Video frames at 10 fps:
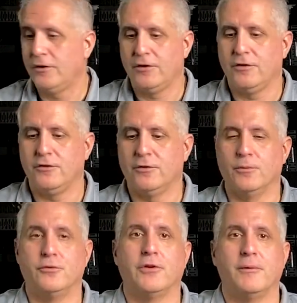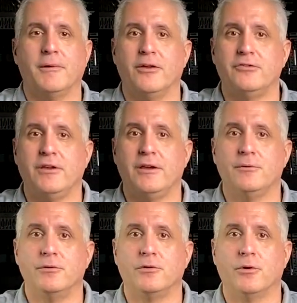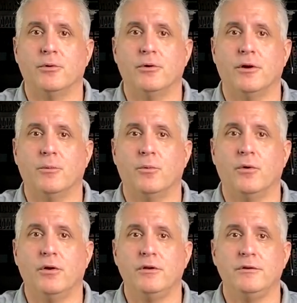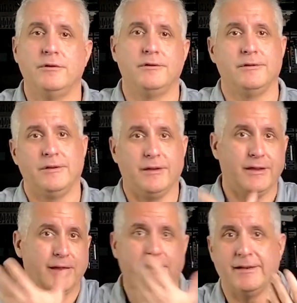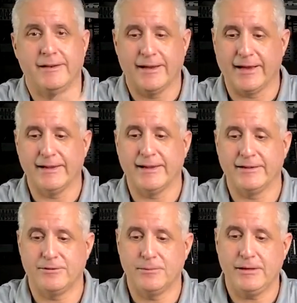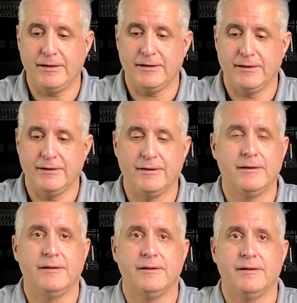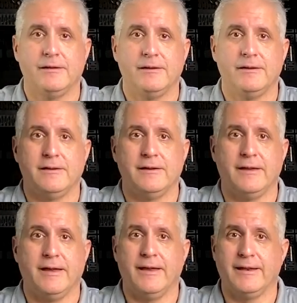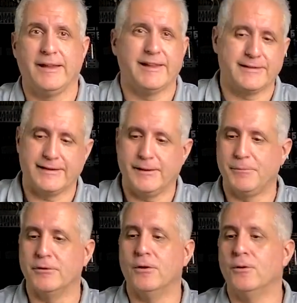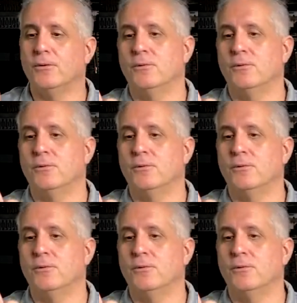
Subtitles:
So we'll try to match there, and we'll go up one, and it highlights me. And I like to keep it low